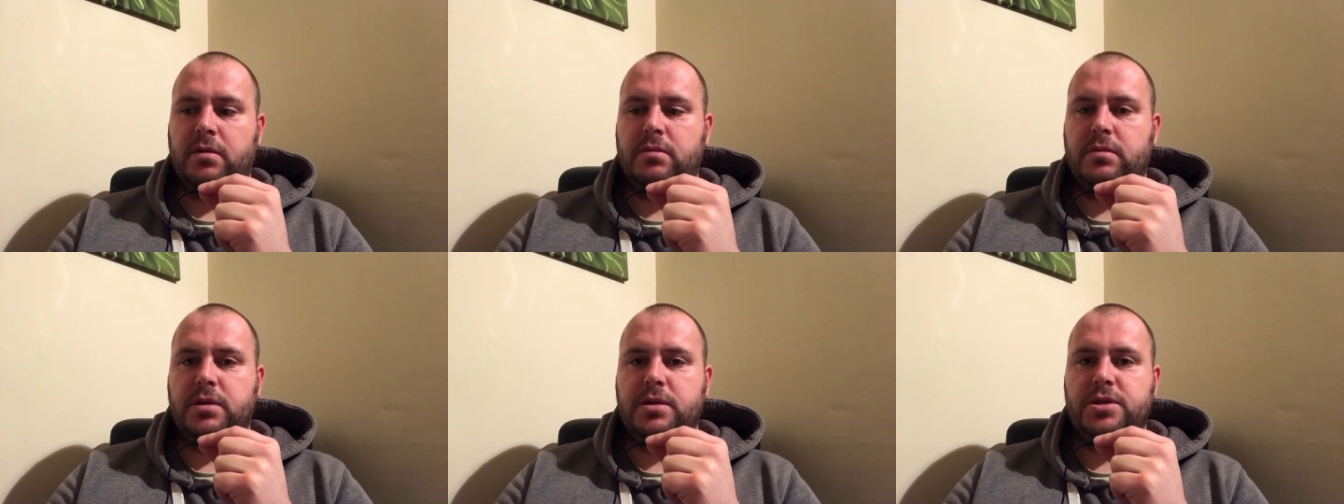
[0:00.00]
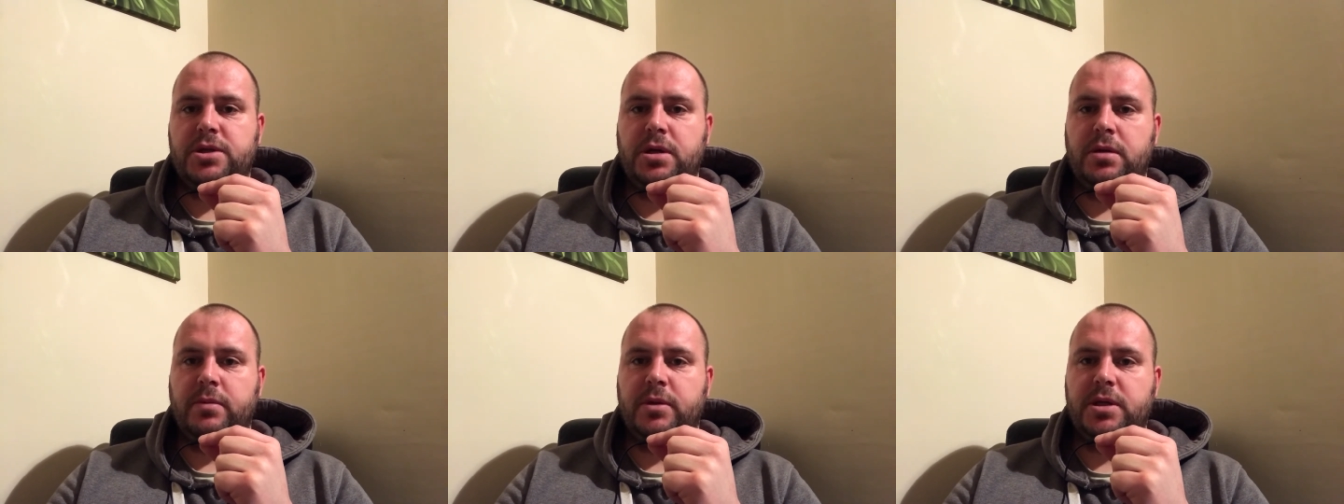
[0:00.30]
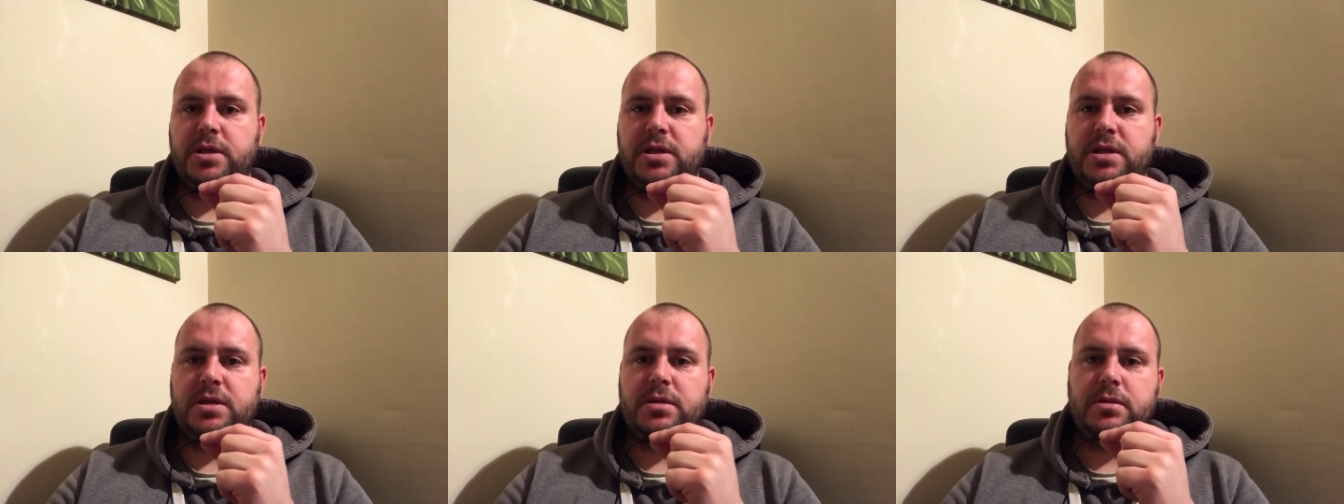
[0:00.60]
too much,
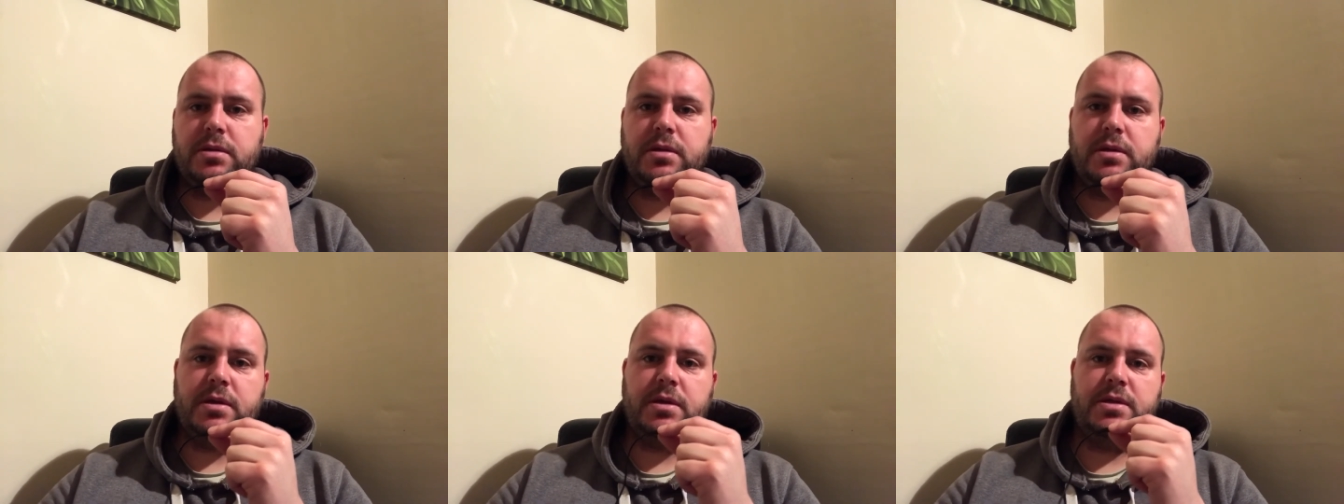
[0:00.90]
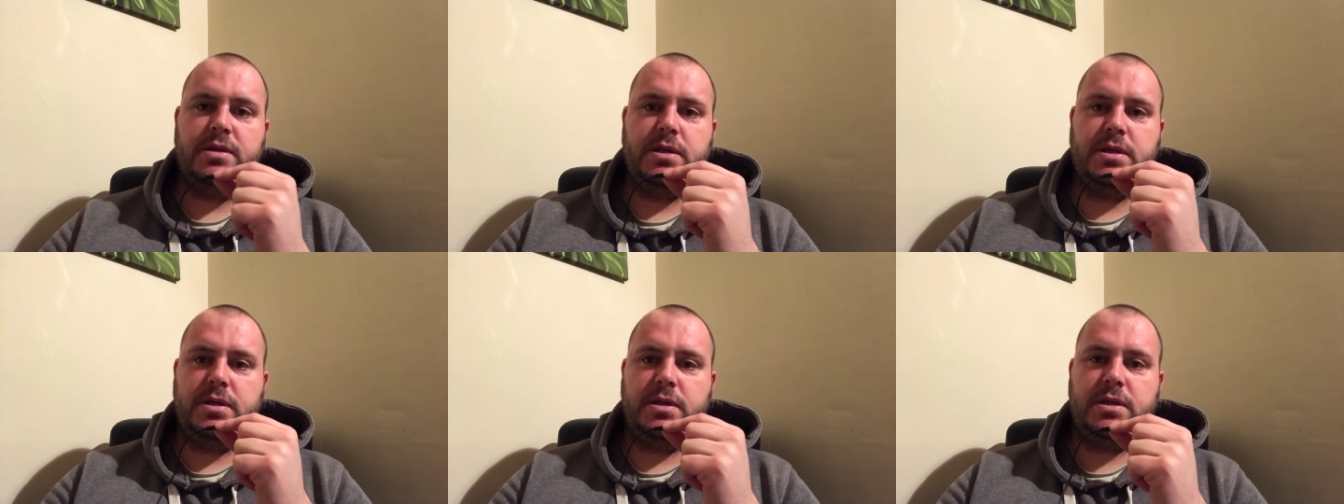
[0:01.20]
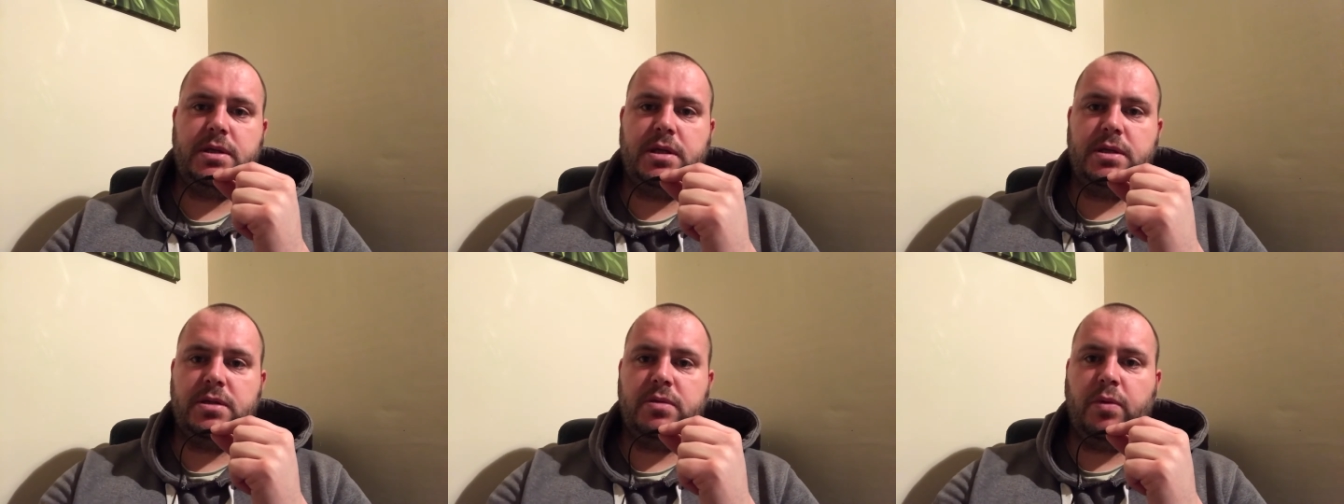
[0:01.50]
because
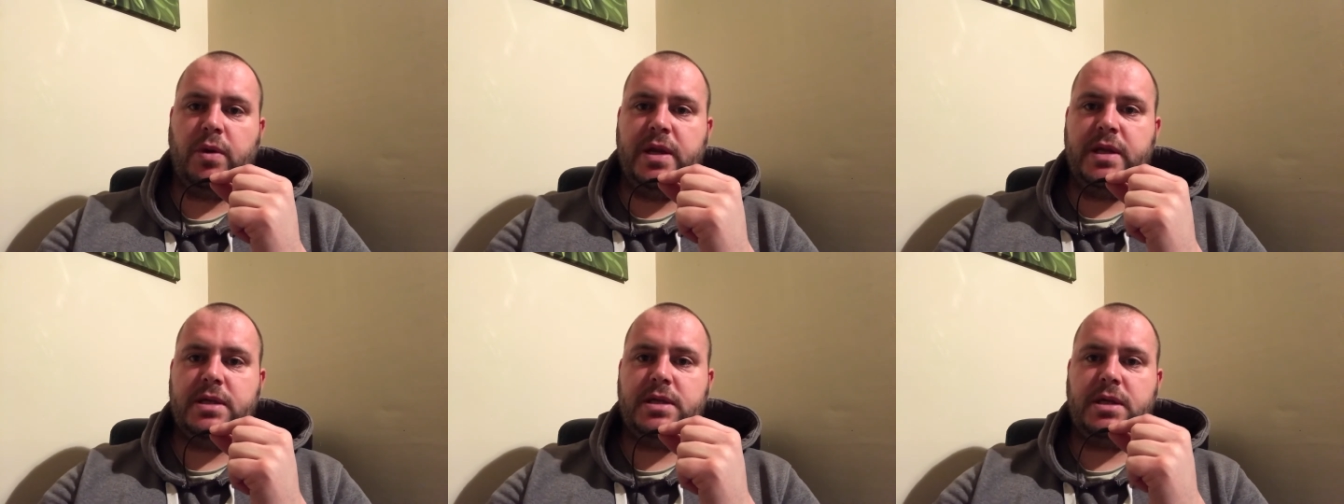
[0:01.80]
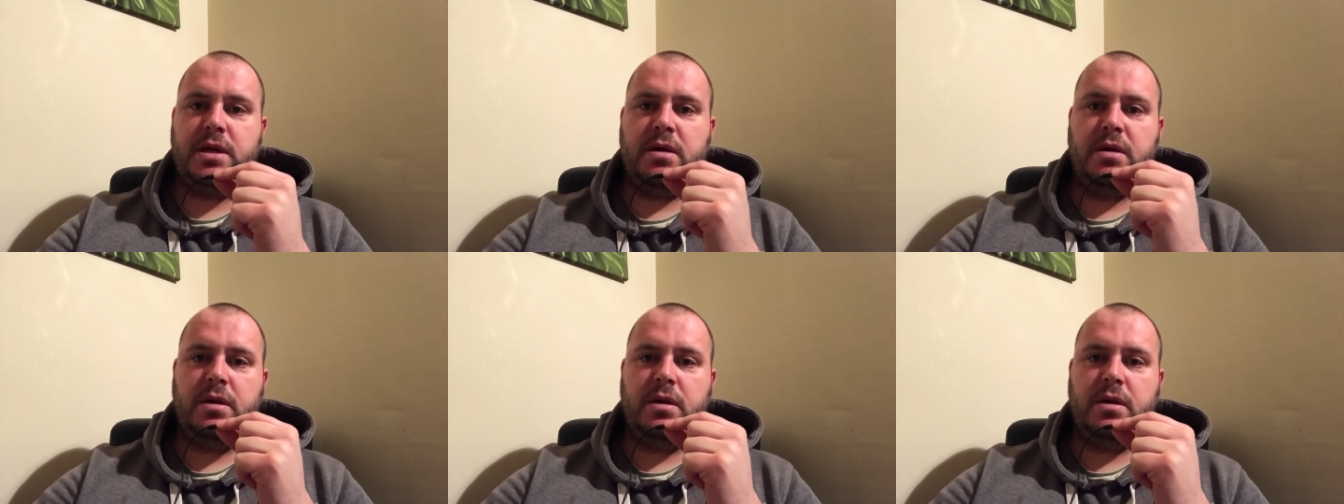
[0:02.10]
it's winter,